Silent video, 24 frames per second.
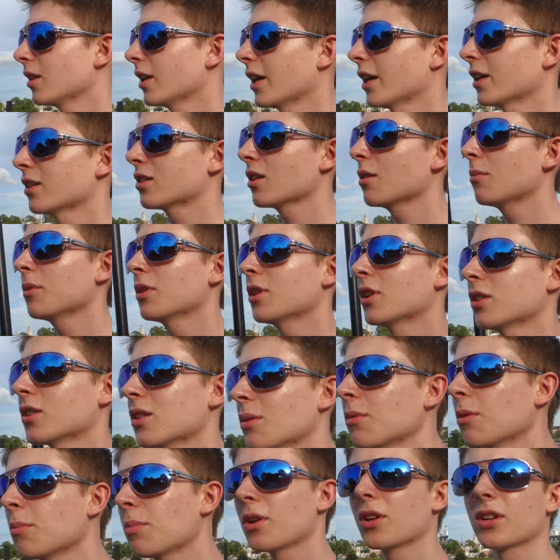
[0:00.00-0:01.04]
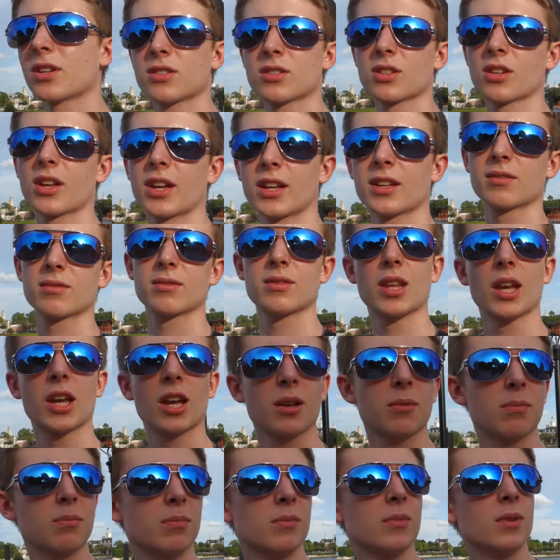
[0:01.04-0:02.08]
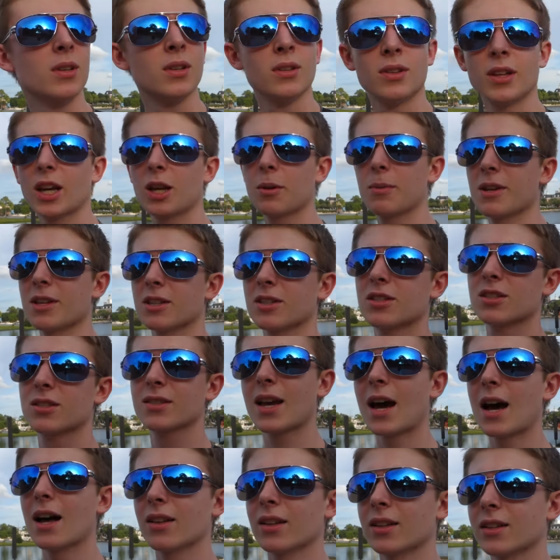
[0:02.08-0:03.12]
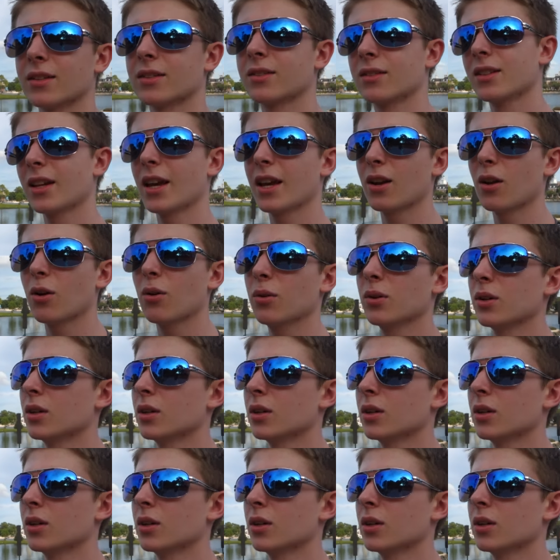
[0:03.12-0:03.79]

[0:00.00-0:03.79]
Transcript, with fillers: Yeah, some things. of the some of the buildings look like they, they could, have no. They Irish. could be in Scotland. Yeah, no.